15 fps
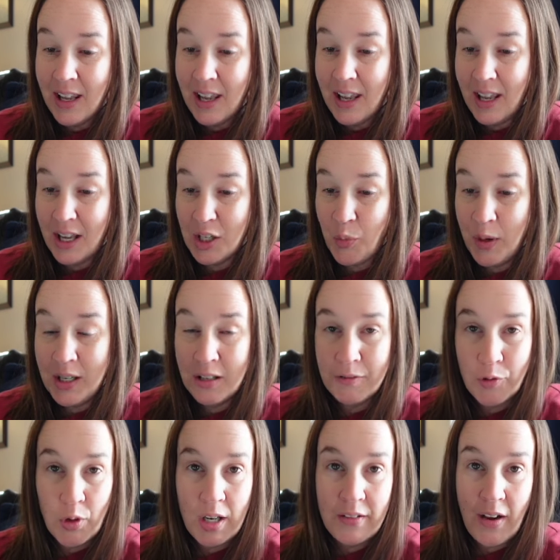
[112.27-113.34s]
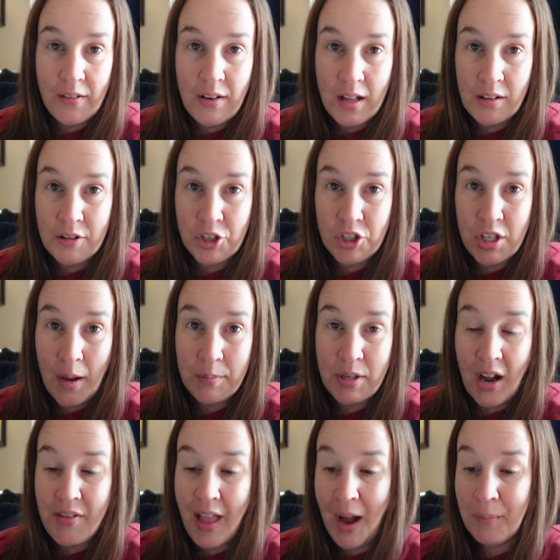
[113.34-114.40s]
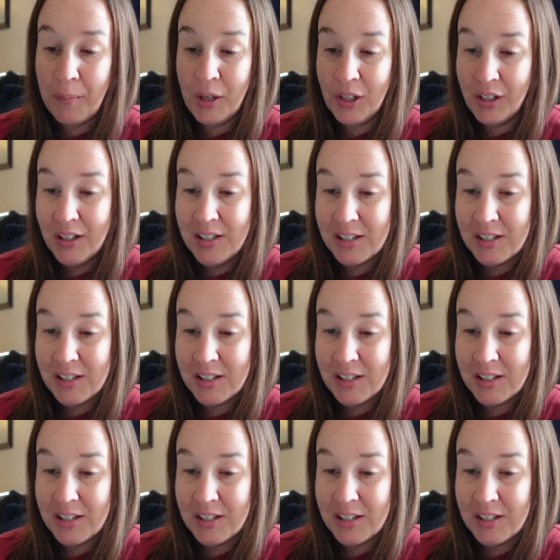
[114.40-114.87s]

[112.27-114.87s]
And we did $45 shipped on that purse.